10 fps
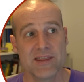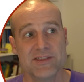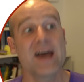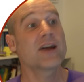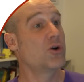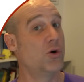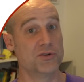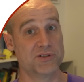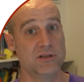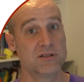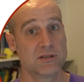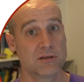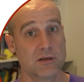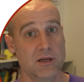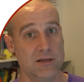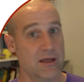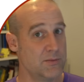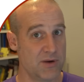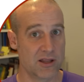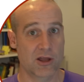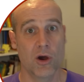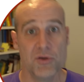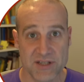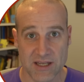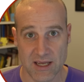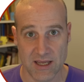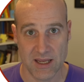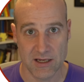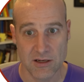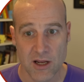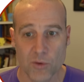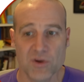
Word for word: That causes another bit of the code to kick in,